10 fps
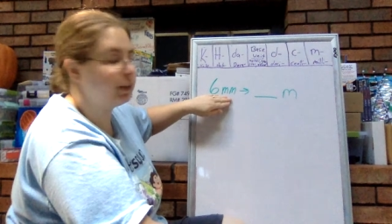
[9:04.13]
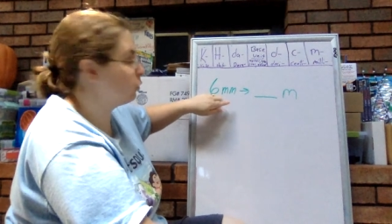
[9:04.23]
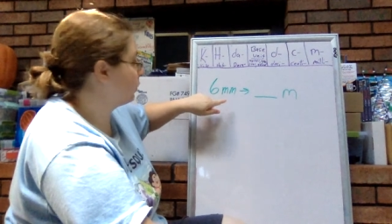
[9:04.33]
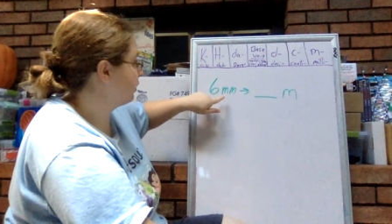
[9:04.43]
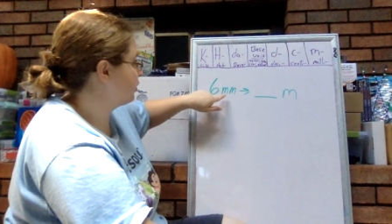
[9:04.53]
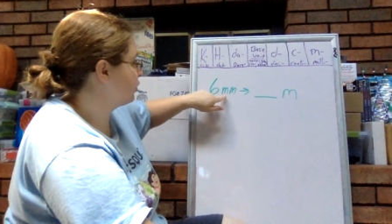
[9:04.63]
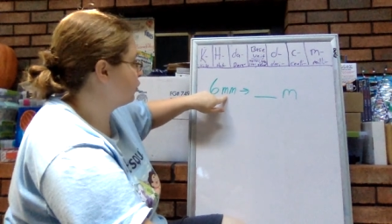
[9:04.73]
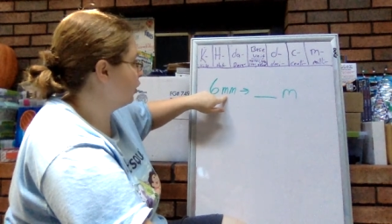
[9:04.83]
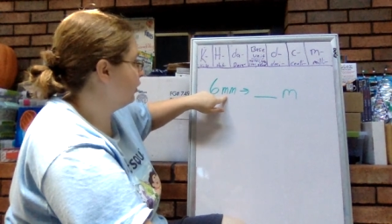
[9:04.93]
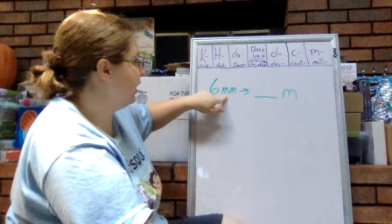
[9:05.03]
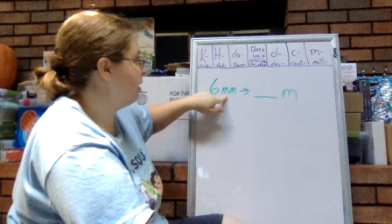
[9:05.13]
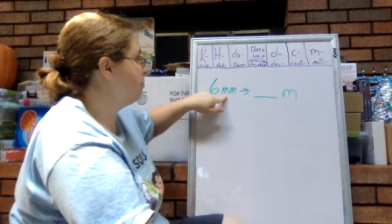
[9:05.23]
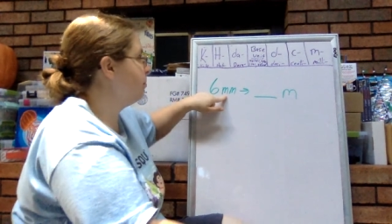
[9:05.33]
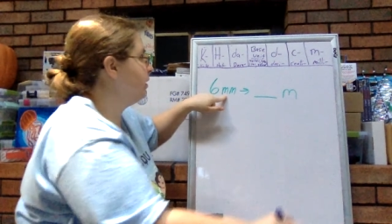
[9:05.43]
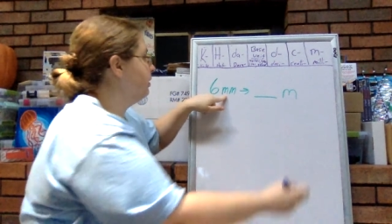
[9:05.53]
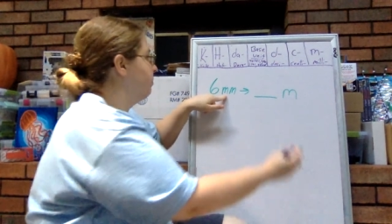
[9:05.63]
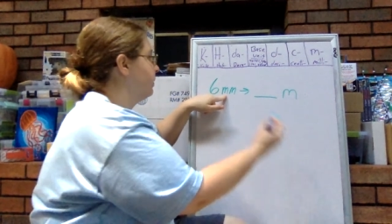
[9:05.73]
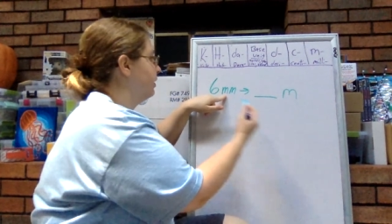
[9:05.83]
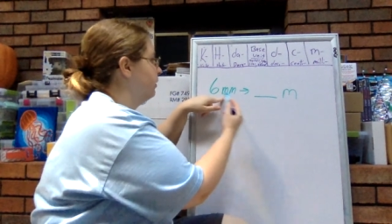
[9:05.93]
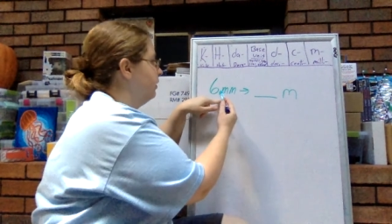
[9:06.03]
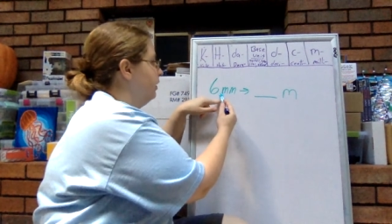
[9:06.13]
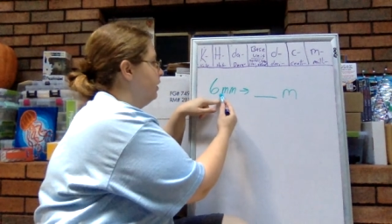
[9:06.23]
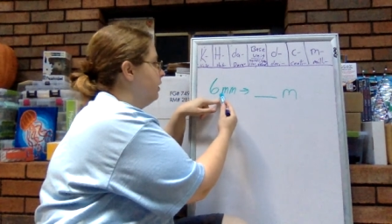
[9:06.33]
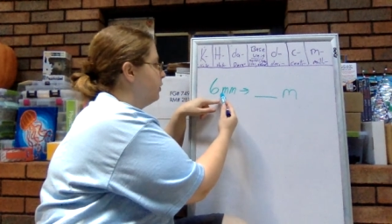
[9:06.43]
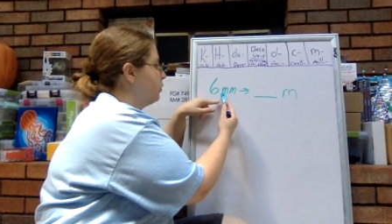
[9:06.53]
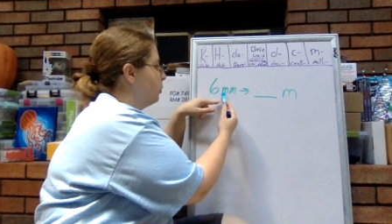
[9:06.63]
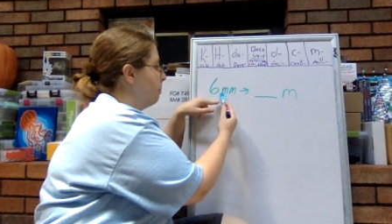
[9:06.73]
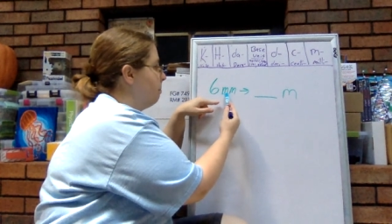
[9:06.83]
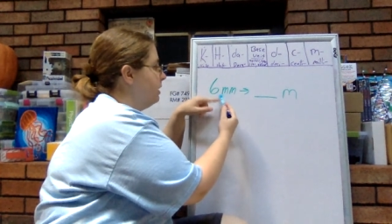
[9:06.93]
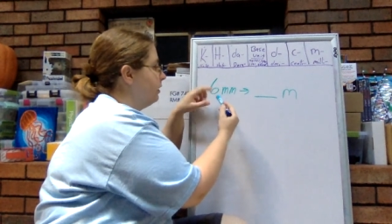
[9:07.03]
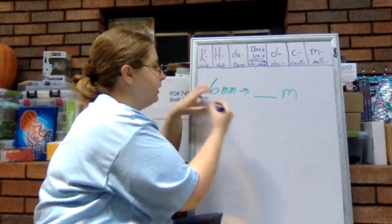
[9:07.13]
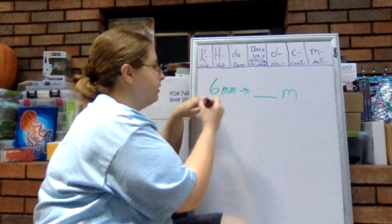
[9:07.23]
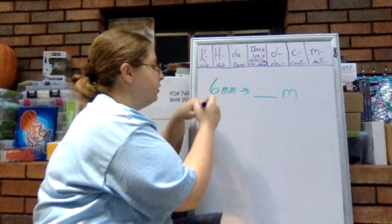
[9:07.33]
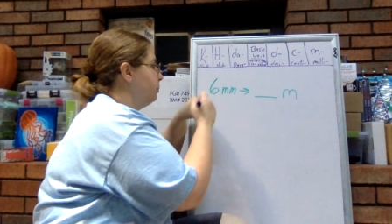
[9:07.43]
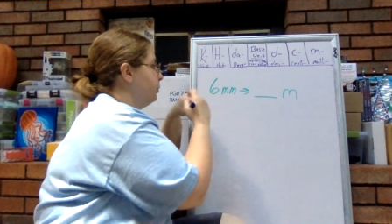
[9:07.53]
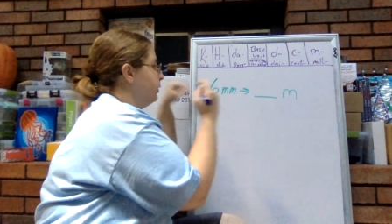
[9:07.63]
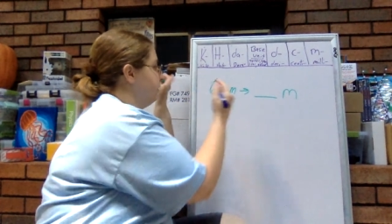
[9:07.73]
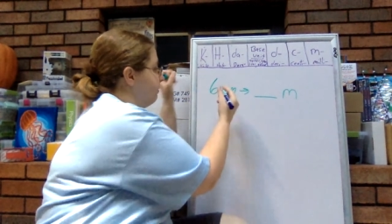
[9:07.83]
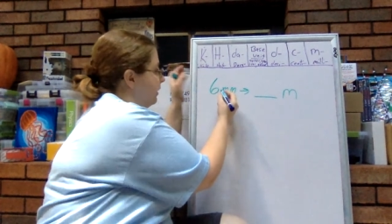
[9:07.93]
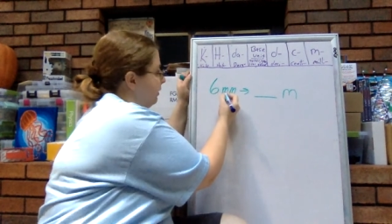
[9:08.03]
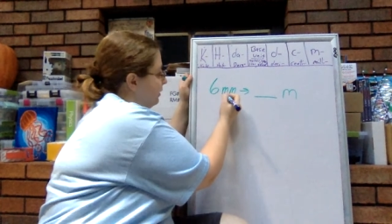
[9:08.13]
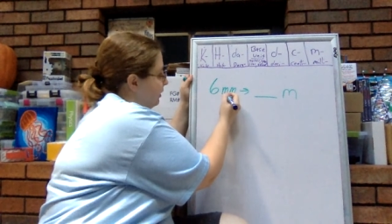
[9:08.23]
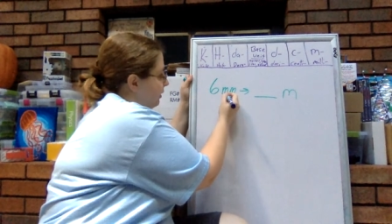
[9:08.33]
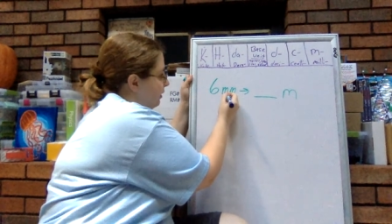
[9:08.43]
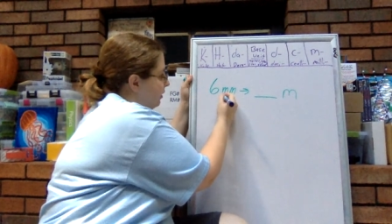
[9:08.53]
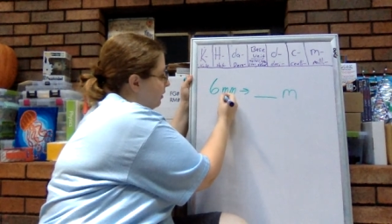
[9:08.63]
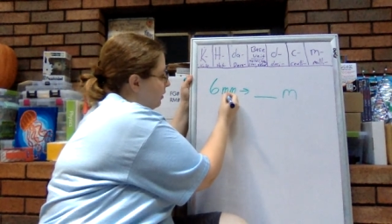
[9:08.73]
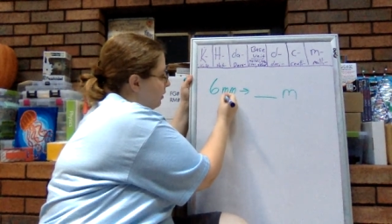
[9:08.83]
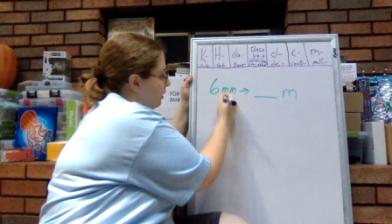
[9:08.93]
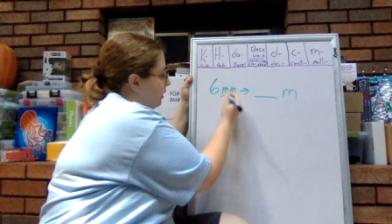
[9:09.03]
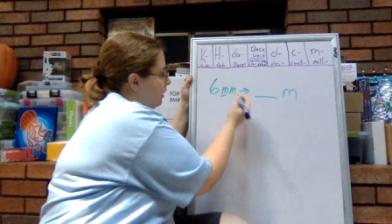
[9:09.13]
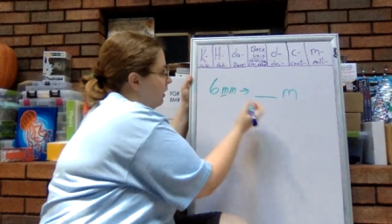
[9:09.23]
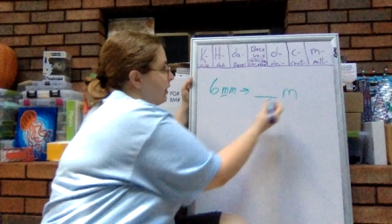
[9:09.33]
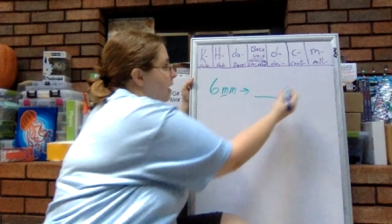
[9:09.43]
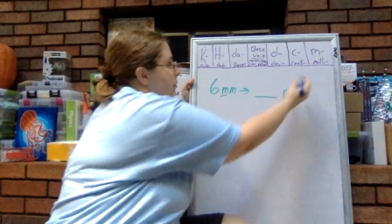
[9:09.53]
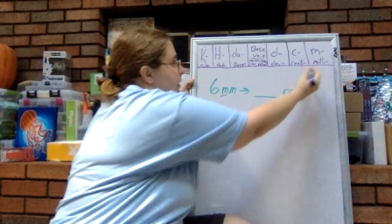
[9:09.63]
us. We're going to start at millimeter. So milli is our prefix. That